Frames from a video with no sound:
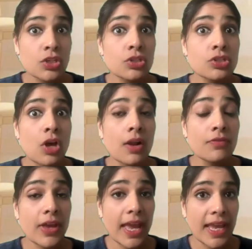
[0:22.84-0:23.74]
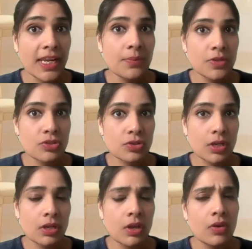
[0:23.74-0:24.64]
To solve any
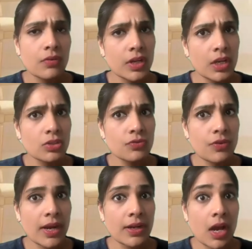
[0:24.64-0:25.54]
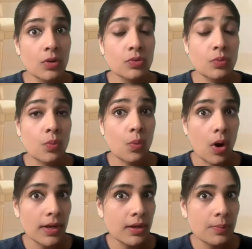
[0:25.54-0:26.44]
mystery, we need to find out
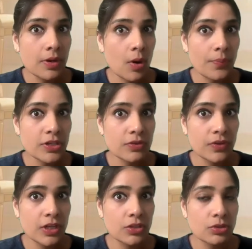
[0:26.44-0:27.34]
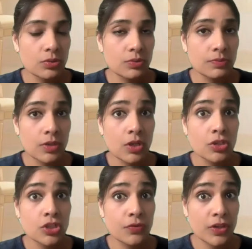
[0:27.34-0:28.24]
what number operation we need to do.
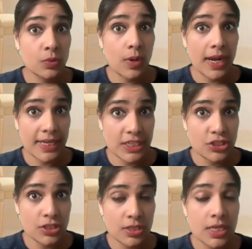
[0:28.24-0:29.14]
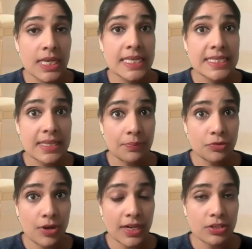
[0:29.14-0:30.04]
Should we do addition,
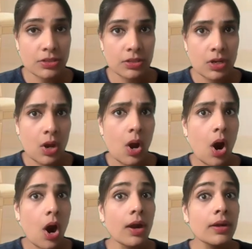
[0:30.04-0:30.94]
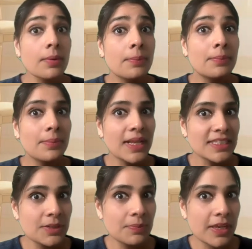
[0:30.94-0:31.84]
subtraction, or
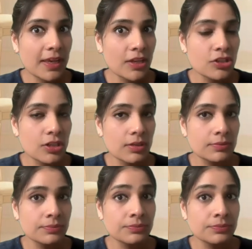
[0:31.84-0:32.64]
multiplication?